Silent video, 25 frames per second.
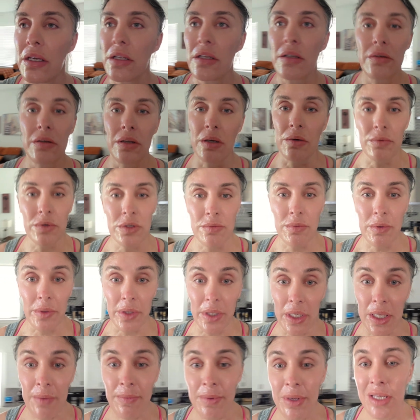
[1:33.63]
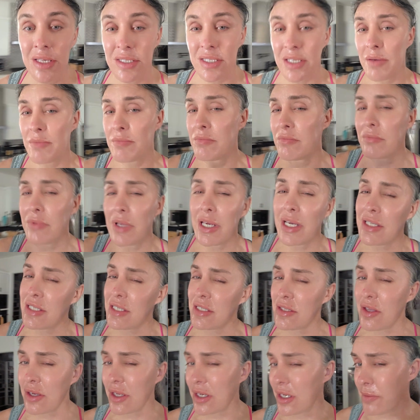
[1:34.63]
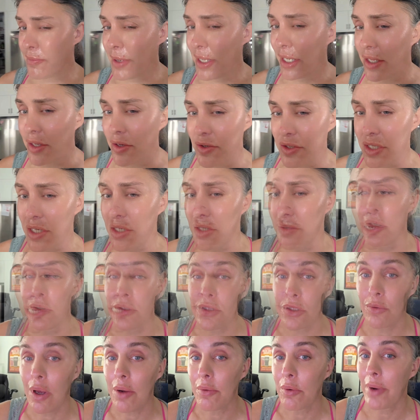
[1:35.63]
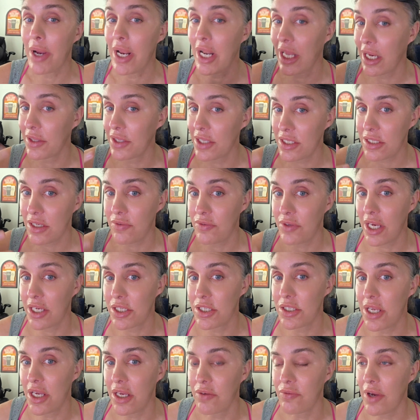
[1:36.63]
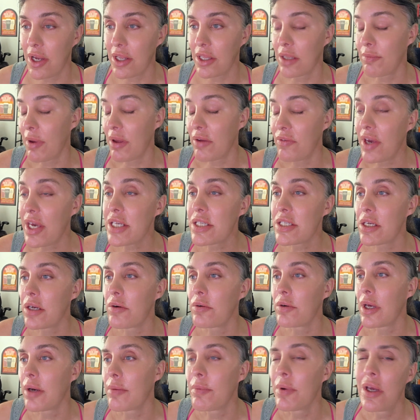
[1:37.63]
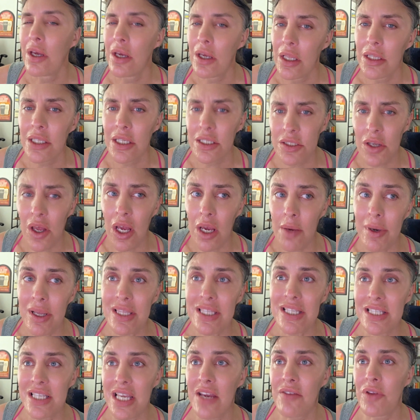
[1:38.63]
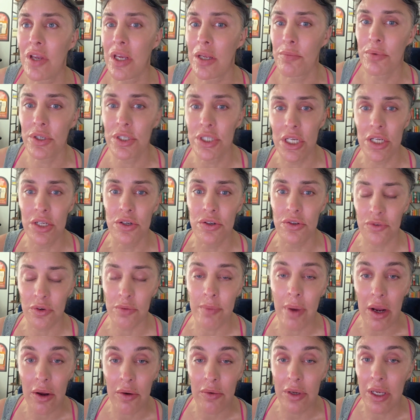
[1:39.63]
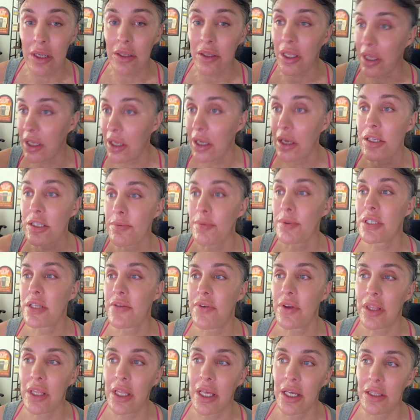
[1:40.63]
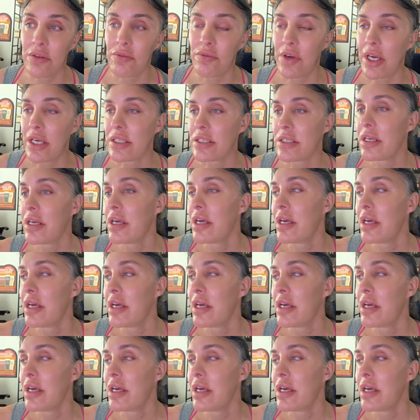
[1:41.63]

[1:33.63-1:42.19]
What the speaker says: Would you be willing to give me some? I guess it's all going to depend on your situation. So while we're waiting on this stuff to actually take effect in my face to go numb, let's talk about the safety and procedures for microneedling, specifically on the face.